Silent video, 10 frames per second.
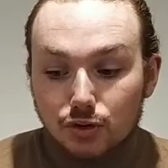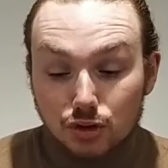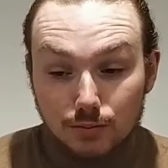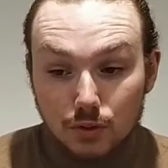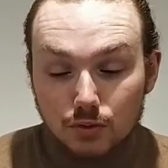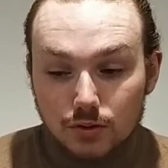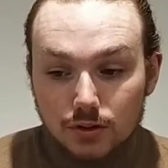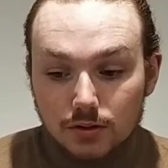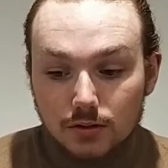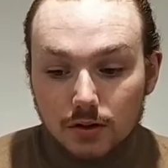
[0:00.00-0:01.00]

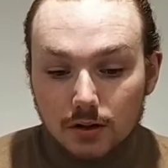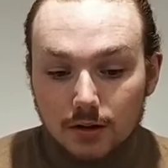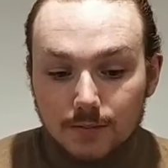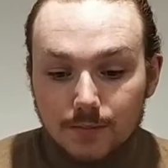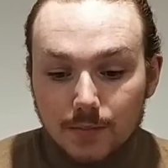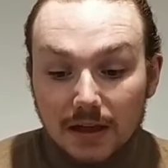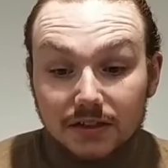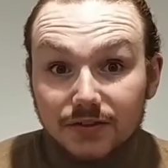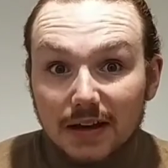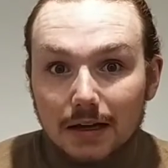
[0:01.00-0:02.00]
tumult that
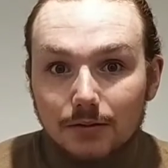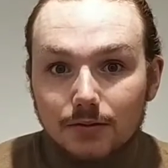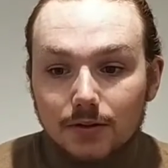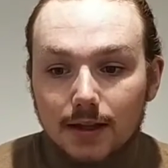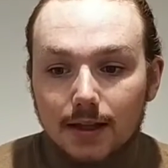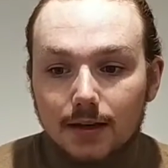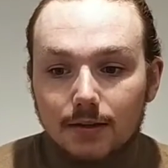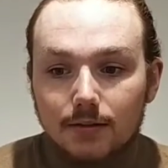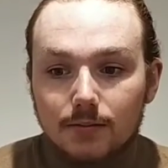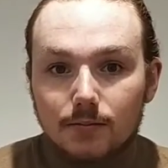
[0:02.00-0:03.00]
is found
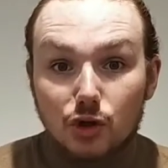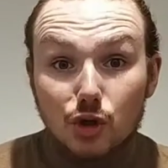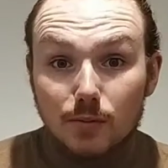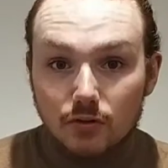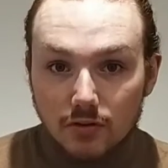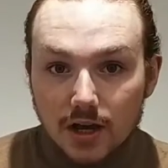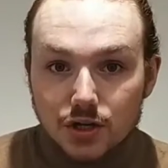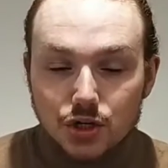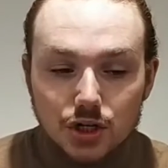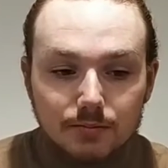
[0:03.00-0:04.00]
in human
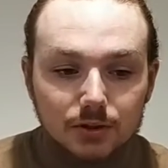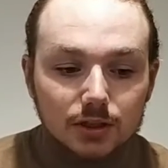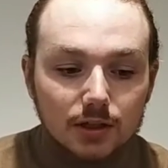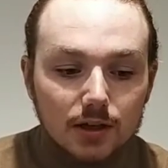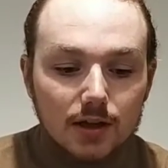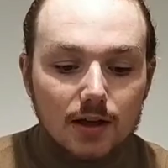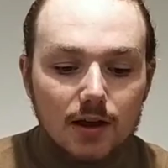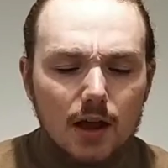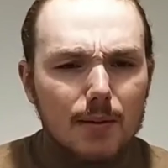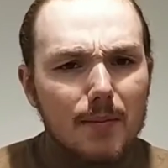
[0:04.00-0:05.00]
relationships.
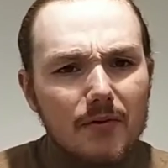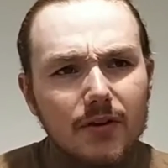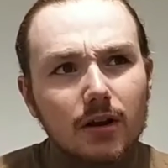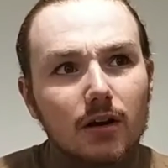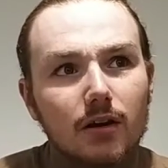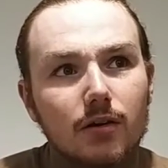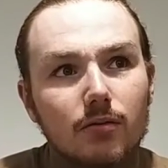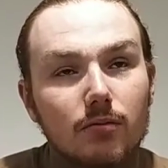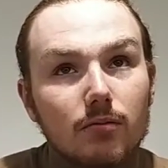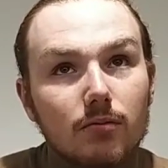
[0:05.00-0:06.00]
And then we think like,
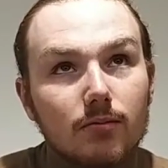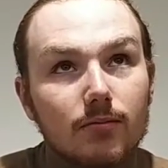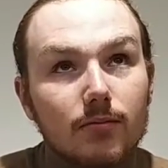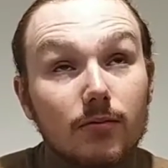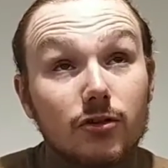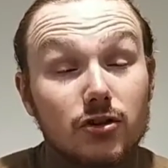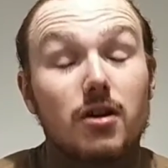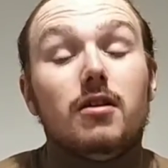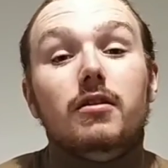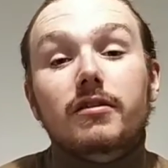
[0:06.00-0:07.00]

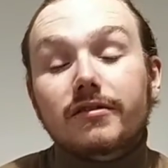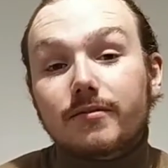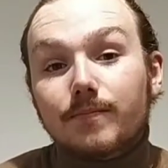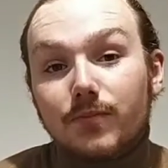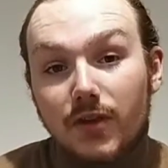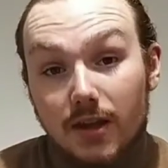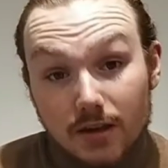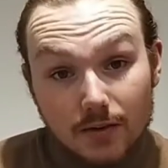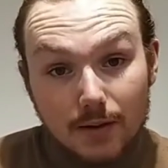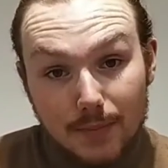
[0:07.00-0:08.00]
shit, he's
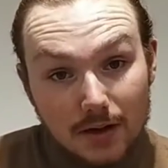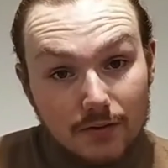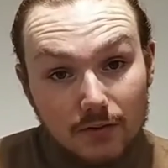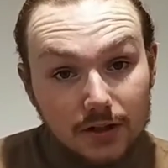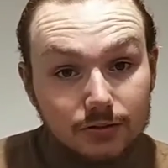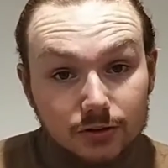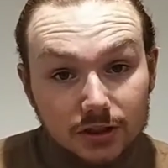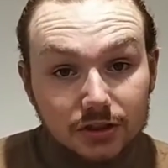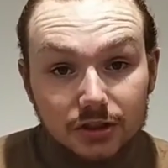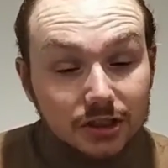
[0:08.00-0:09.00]
taking that path of least
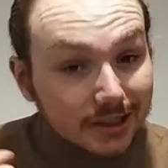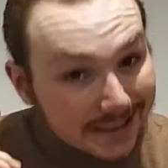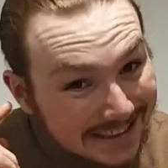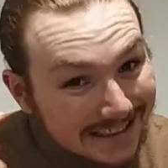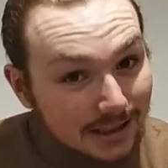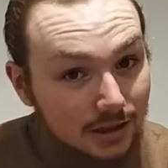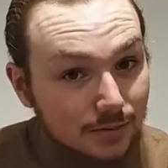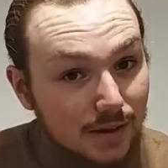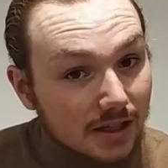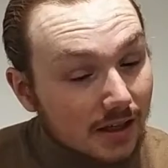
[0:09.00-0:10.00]
resistance. It's easier
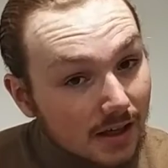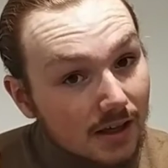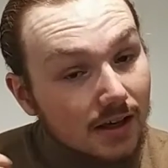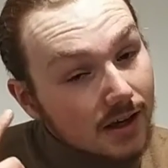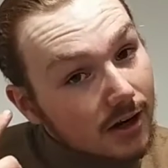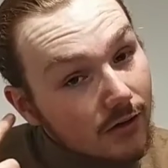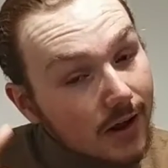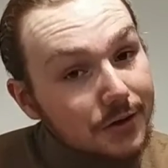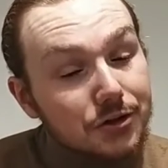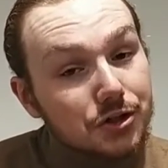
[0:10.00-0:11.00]
to be in a
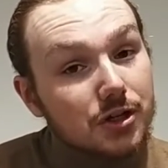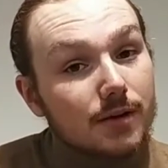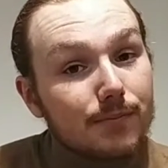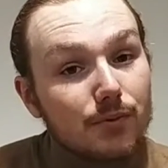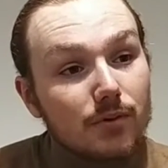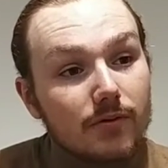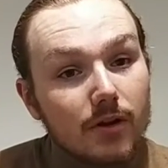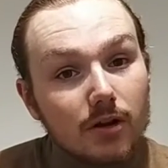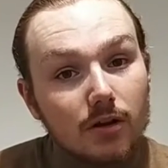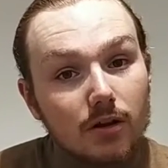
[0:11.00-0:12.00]
relationship with
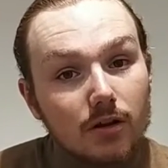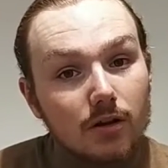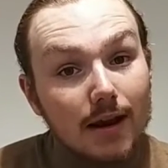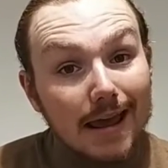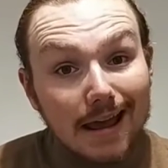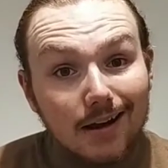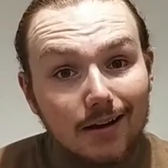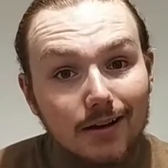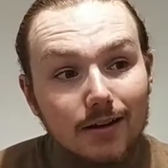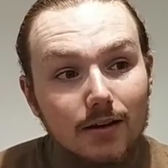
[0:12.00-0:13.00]
an
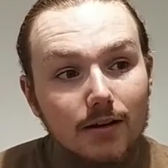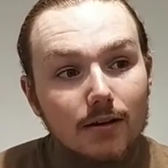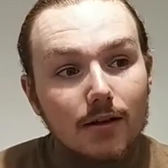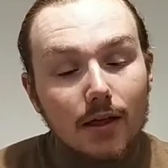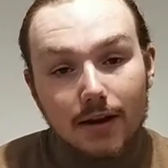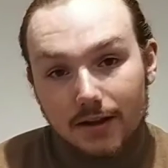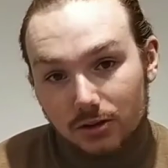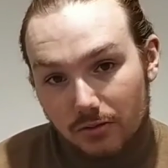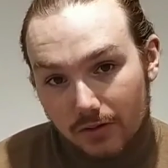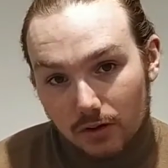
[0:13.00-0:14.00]
AI than it
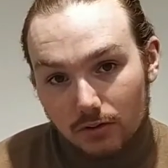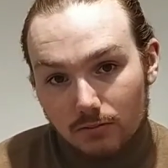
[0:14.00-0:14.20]
is with a